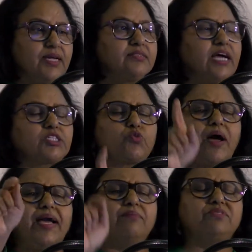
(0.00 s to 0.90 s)
That's
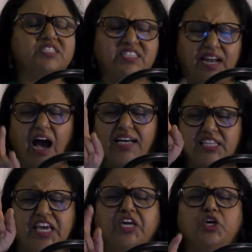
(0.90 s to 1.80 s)
why I'm
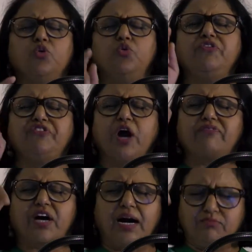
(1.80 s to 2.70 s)
asking you if you
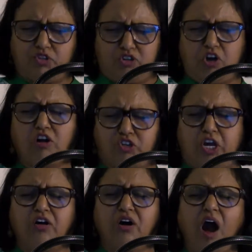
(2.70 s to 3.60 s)
have come to talk to
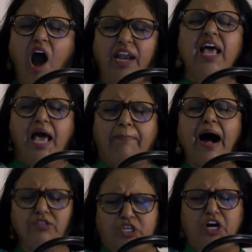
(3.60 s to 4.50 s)
your God
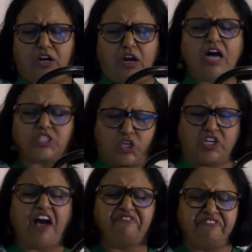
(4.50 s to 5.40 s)
about your lost
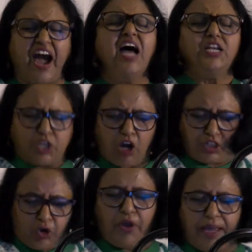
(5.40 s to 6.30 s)
stuff, uh, talk
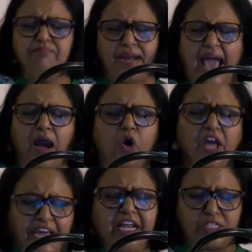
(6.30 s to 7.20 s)
to Him now
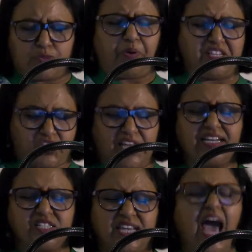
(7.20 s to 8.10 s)
in His
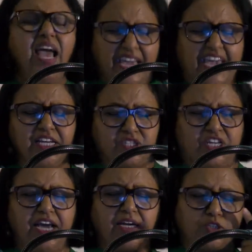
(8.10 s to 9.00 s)
presence. Uh, he is
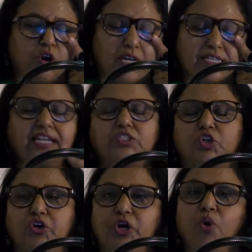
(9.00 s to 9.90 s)
here to listen
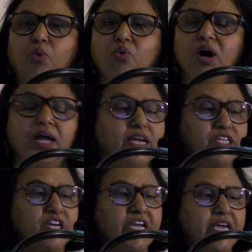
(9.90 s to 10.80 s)
to you.
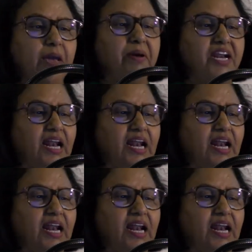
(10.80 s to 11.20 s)
He's saying,